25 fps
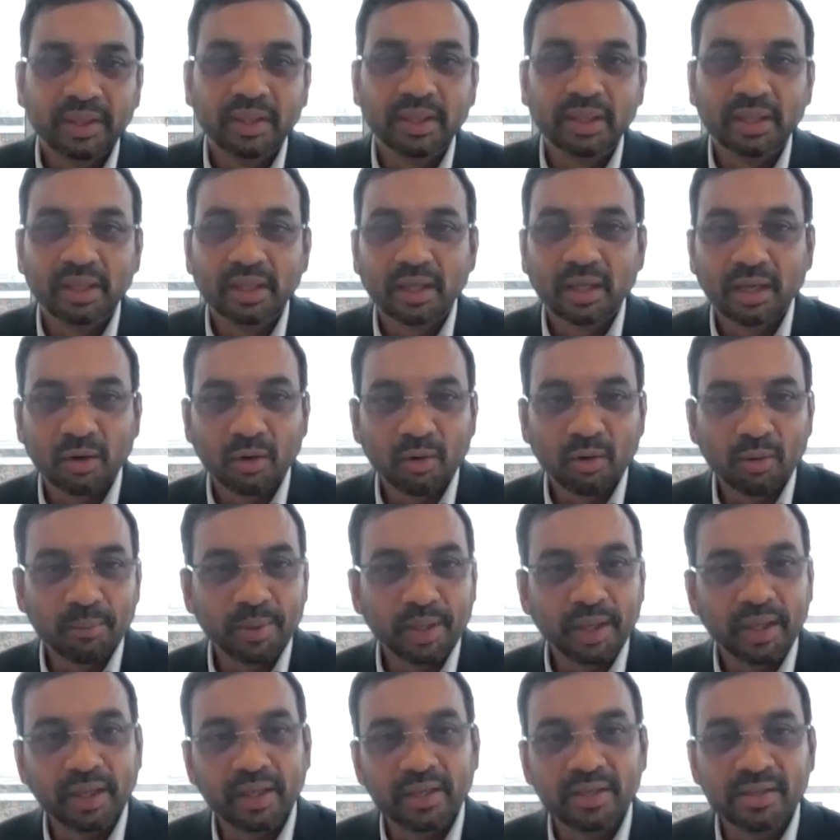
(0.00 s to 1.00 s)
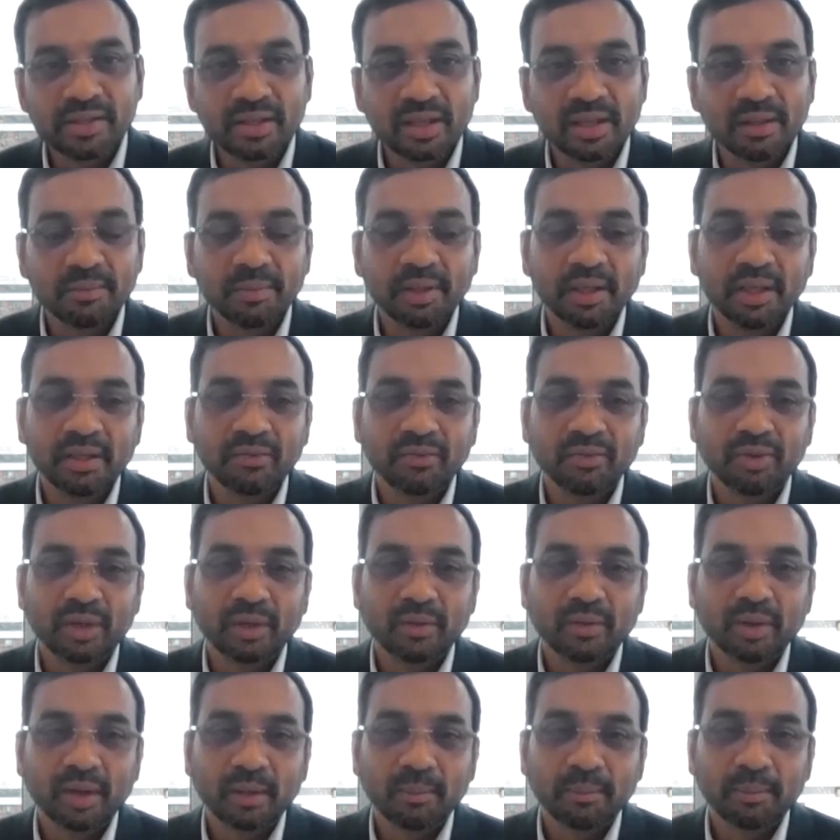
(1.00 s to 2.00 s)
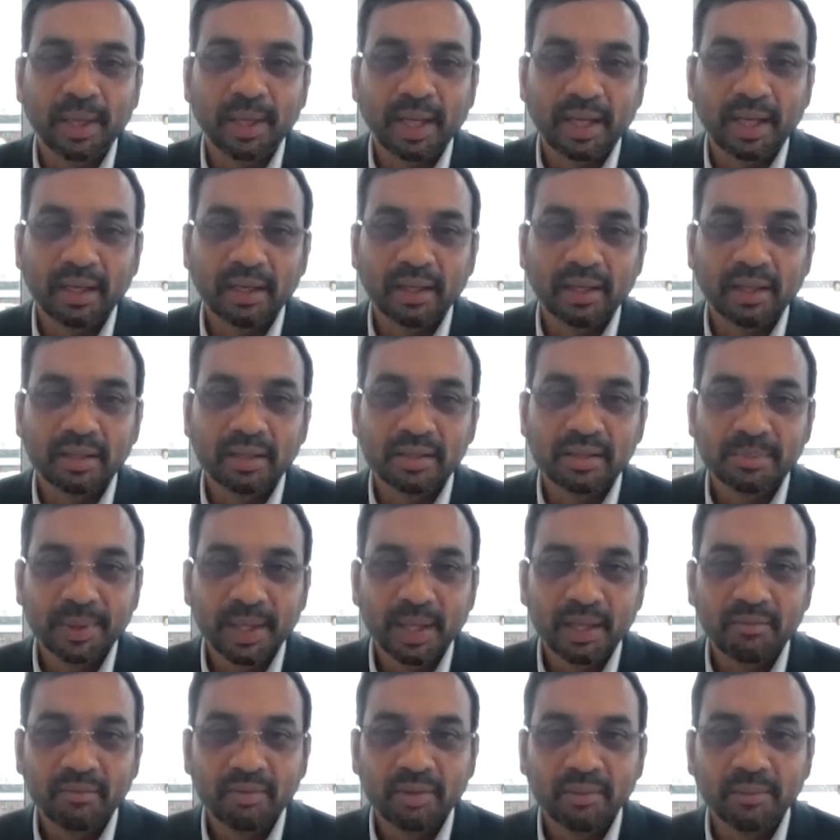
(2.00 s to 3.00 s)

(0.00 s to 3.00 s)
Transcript: did a groundbreaking ceremony for our plant in Spain.